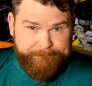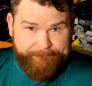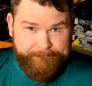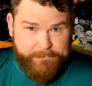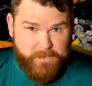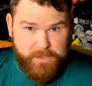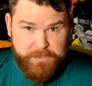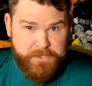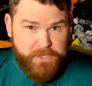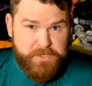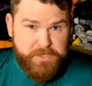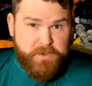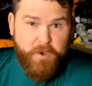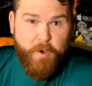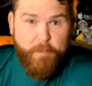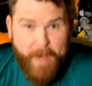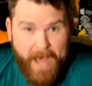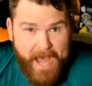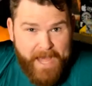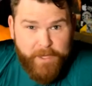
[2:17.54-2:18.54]
There's also
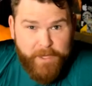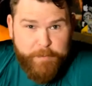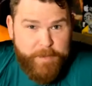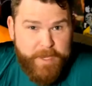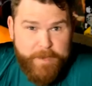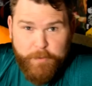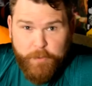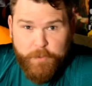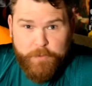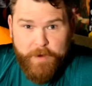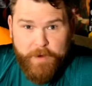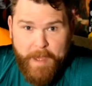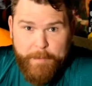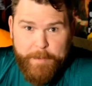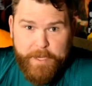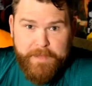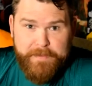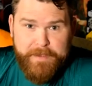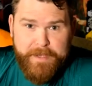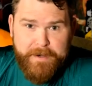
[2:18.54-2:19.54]
a pile of people
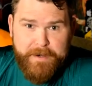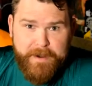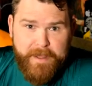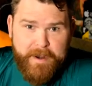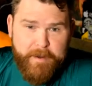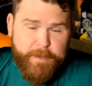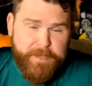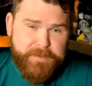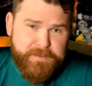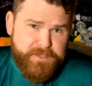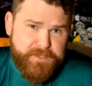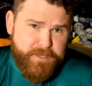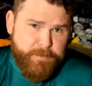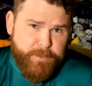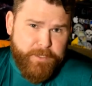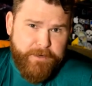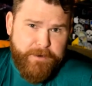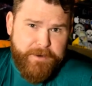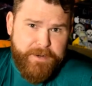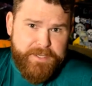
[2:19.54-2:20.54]
crabbing on the internet about the
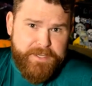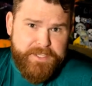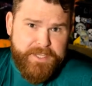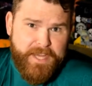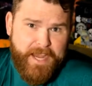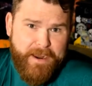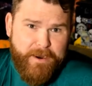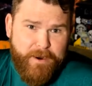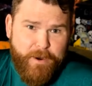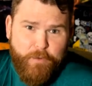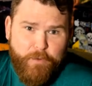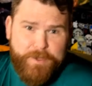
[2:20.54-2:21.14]
similarities to Arrow,